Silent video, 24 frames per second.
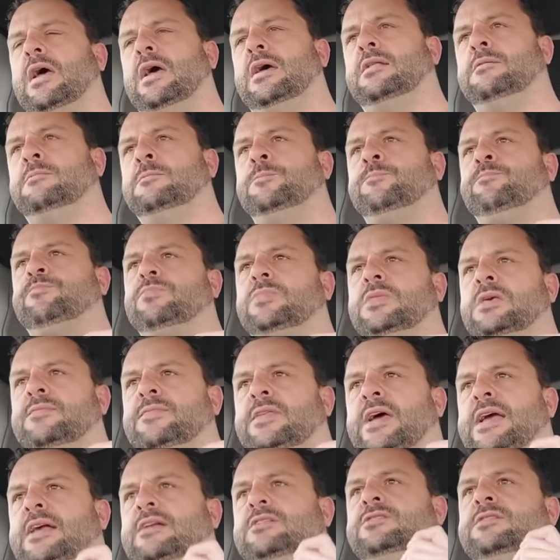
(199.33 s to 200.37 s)
And
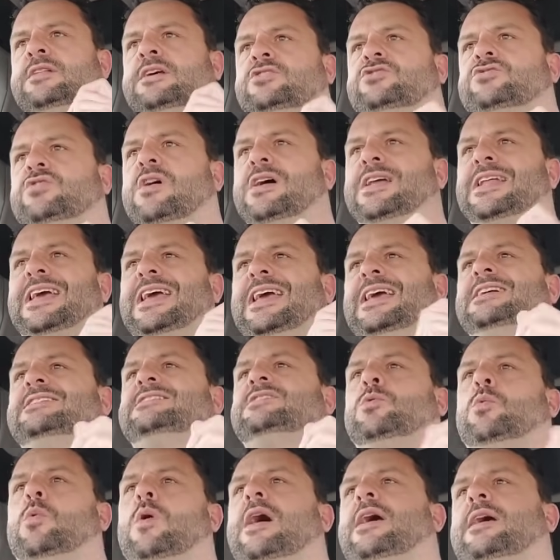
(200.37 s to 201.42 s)
they trying to eat
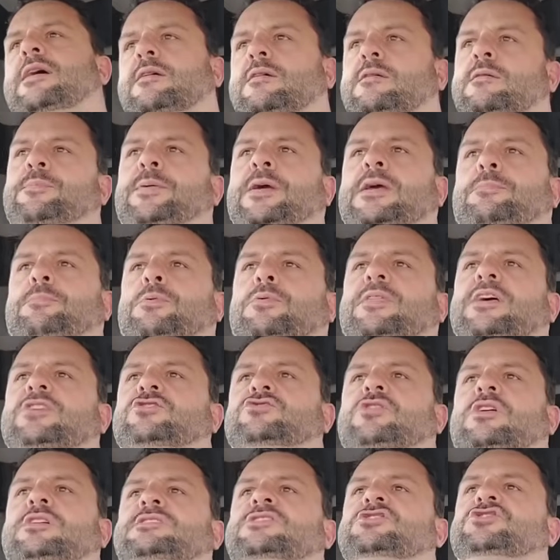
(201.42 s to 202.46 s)
away at the people. They
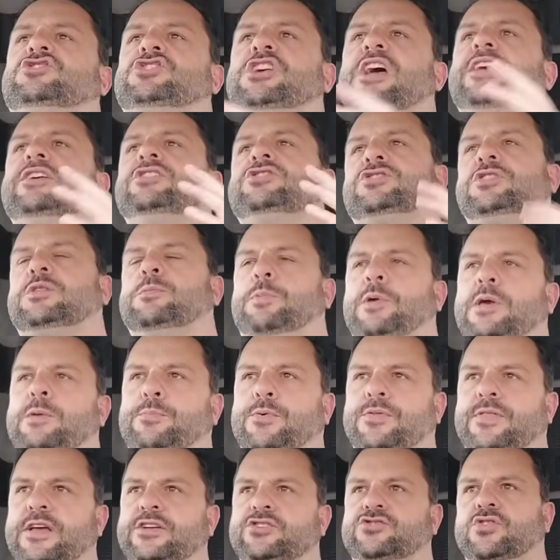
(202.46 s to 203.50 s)
try to change the
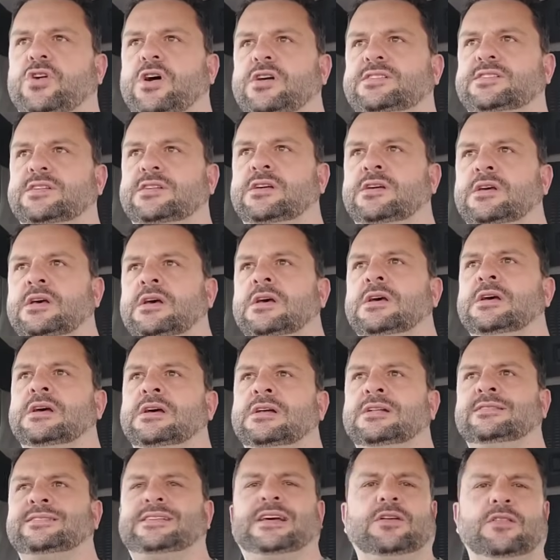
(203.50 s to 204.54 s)
people. They try to
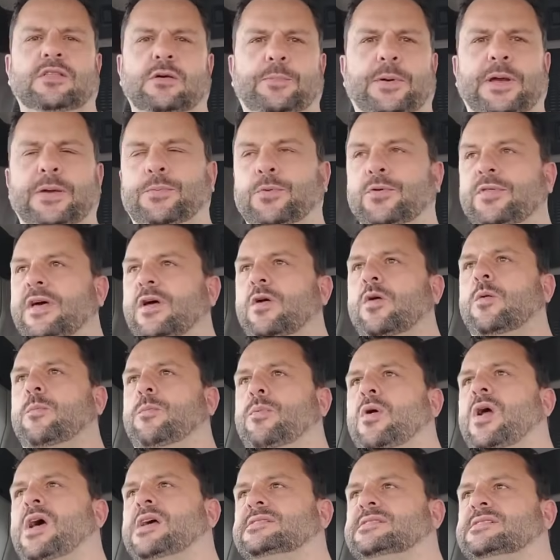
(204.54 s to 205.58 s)
tell the people they're
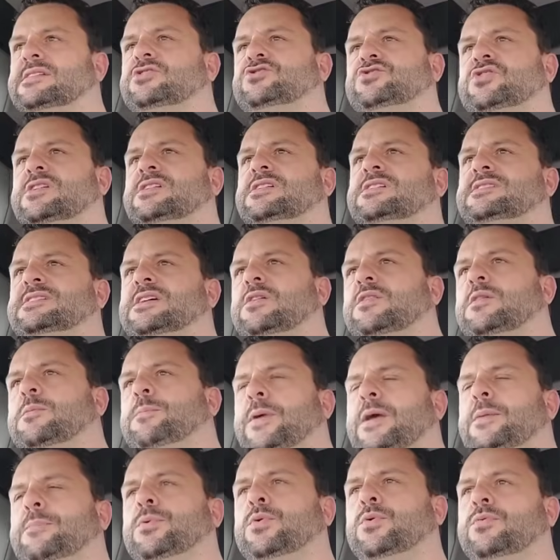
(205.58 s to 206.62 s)
oppressed. They try to tell the
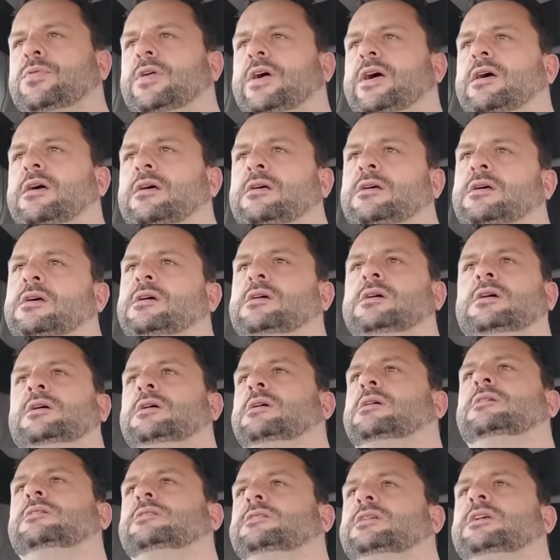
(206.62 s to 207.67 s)
people that,
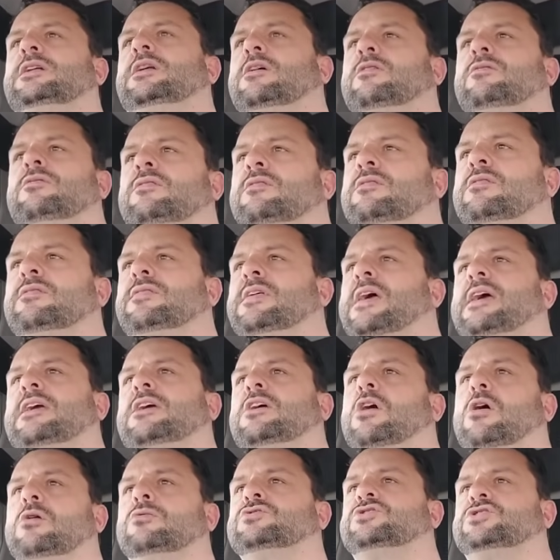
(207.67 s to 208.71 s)
you know, that
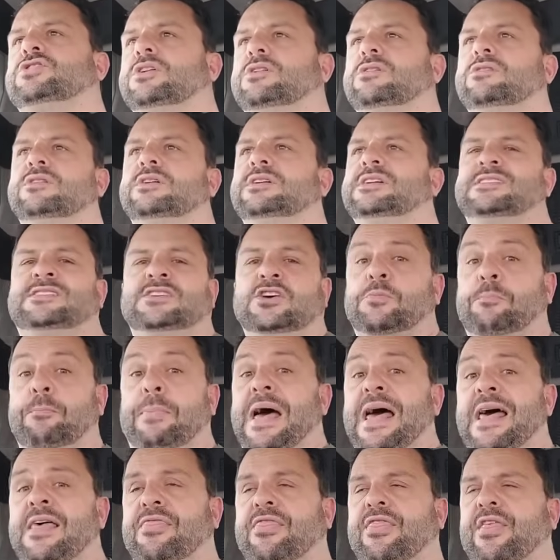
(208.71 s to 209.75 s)
their culture is a
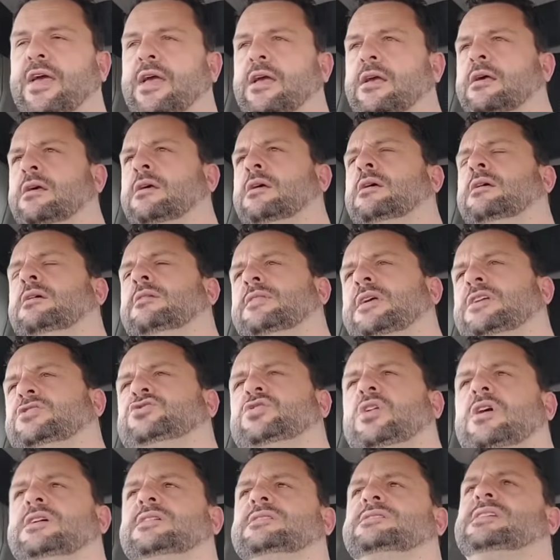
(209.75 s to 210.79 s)
bad thing. They
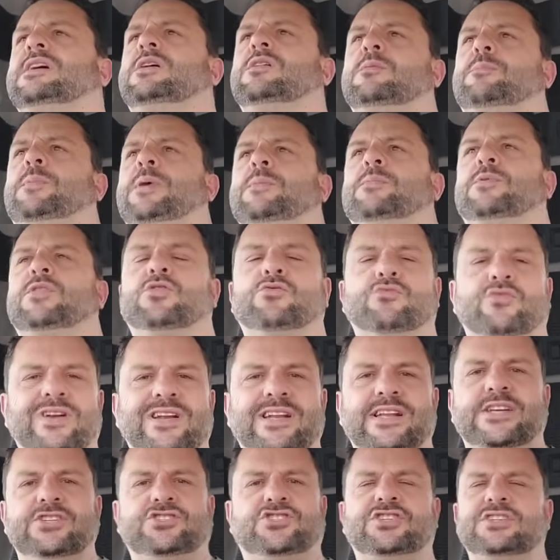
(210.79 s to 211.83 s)
try and tell the people that
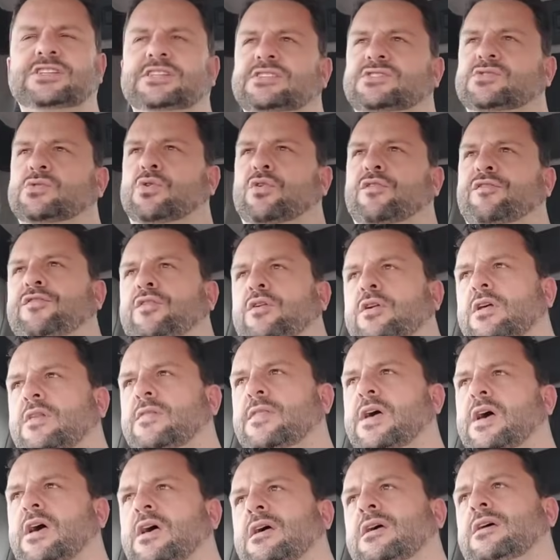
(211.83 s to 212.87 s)
religion is awful
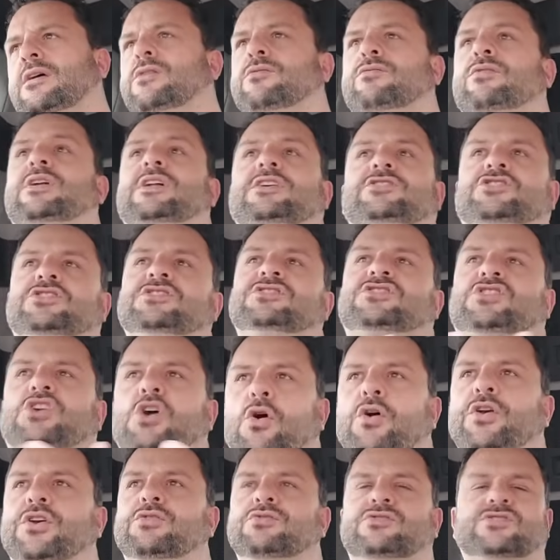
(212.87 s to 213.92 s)
and that religion's
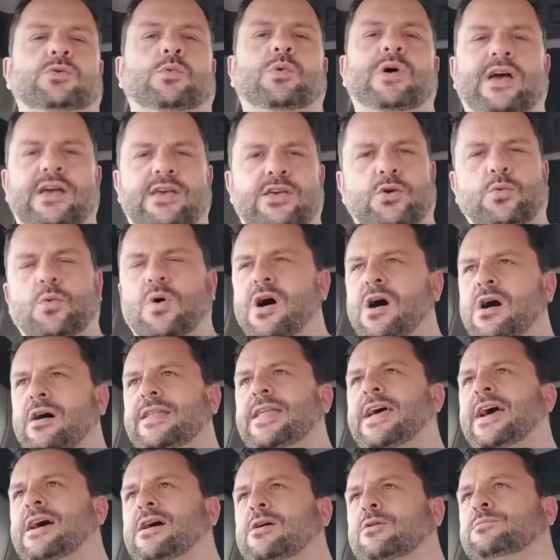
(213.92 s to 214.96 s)
got you to where you are
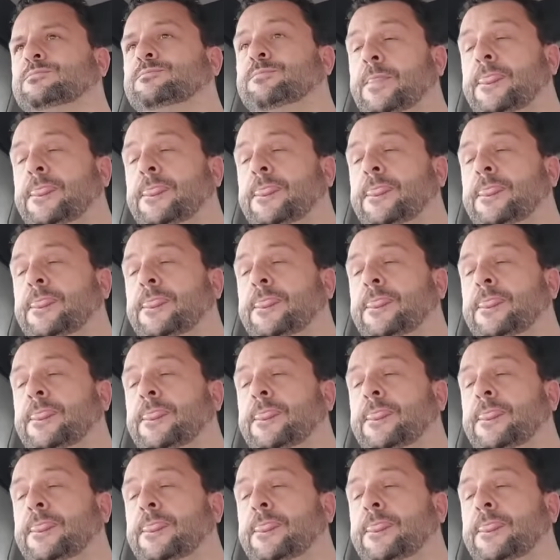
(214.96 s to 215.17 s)
now.